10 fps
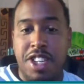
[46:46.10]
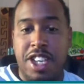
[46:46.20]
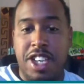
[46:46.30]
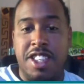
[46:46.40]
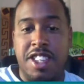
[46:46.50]

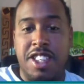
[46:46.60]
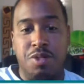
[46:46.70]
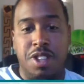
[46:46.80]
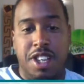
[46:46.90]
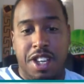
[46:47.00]
and then you
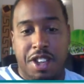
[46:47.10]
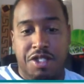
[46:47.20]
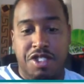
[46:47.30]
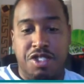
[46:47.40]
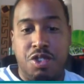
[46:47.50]

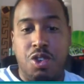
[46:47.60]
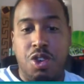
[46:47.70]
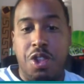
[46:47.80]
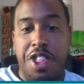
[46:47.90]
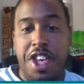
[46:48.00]
just
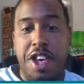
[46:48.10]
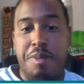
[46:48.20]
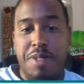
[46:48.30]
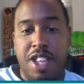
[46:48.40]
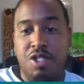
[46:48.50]
Google
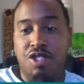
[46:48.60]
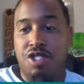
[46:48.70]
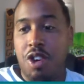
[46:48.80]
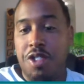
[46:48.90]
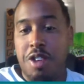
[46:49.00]
them and you
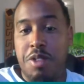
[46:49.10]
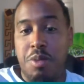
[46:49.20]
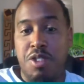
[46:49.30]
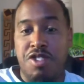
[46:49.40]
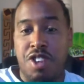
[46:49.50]
show them the
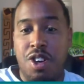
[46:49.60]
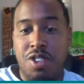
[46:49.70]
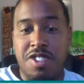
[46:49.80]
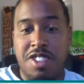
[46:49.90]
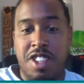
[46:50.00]

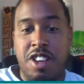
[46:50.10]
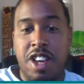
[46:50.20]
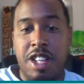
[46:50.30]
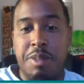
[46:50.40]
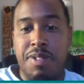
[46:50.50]
results. They're
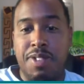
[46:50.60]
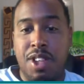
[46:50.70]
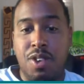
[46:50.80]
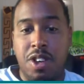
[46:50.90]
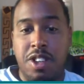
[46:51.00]
going to be
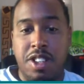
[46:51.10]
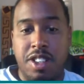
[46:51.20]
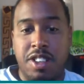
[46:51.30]
floored.